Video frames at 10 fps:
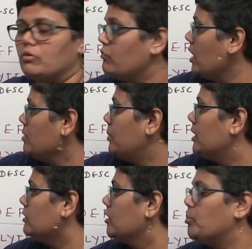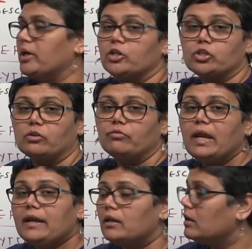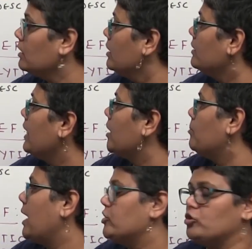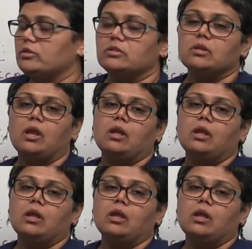one particular partition of data that matches